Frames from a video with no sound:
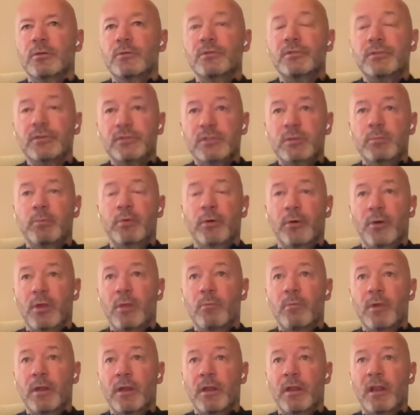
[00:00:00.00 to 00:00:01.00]
Does he put
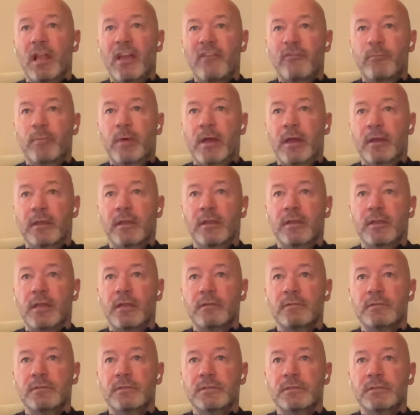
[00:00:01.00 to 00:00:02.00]
him in at left back
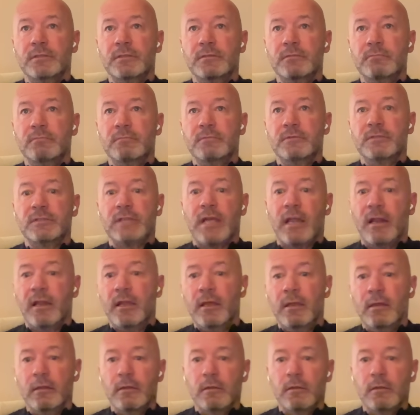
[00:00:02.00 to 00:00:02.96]
against Salah?